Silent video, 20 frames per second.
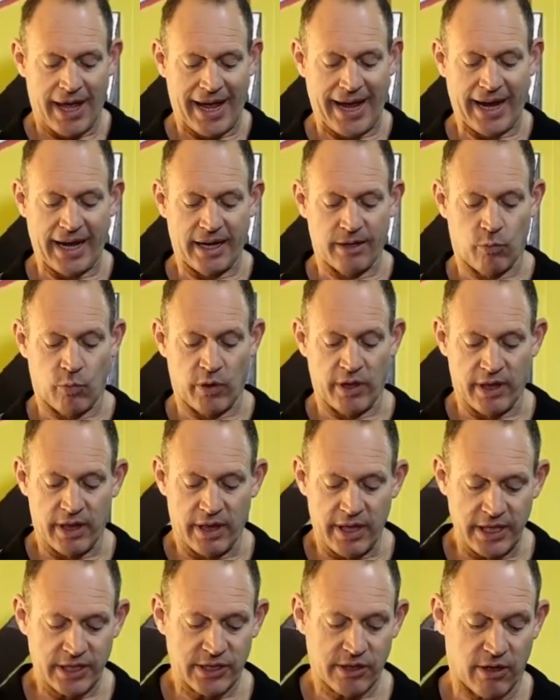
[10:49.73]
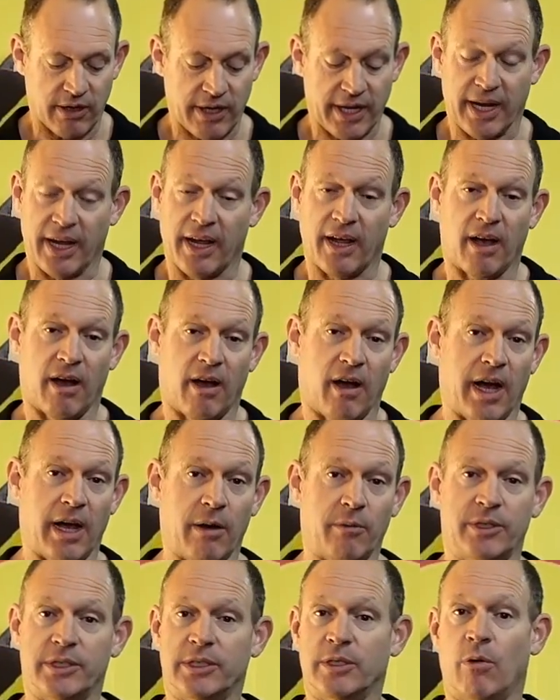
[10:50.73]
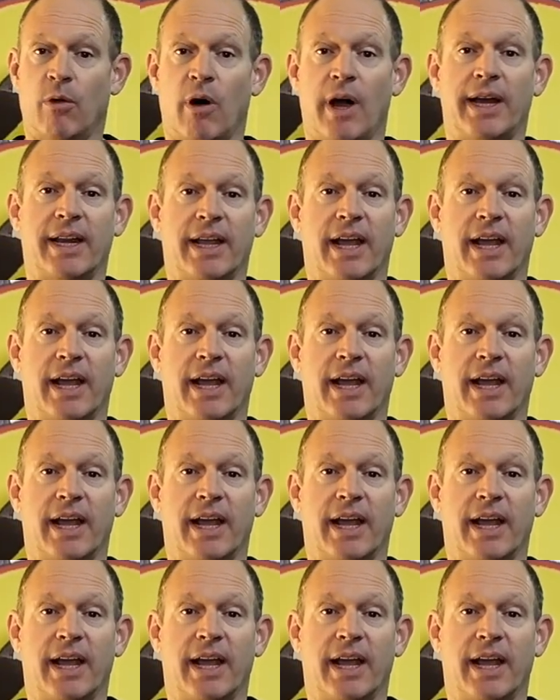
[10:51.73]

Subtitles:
And with this on here, I was quite